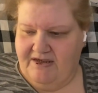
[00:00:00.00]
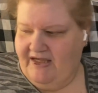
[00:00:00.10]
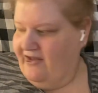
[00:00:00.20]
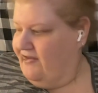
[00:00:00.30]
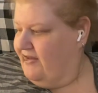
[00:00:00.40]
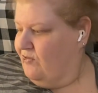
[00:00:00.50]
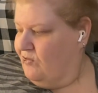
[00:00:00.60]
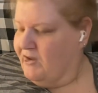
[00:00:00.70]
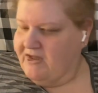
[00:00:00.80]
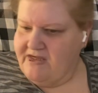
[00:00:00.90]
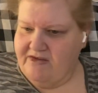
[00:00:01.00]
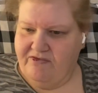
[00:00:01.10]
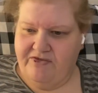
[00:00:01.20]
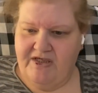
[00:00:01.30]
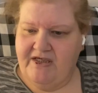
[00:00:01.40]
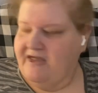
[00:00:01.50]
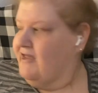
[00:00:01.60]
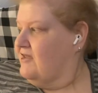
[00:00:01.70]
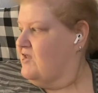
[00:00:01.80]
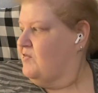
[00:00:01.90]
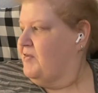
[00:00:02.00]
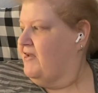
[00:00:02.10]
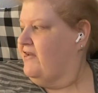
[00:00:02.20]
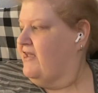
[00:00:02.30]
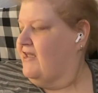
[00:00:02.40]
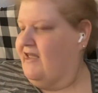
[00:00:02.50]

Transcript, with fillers: hear it in words and feel it in spirit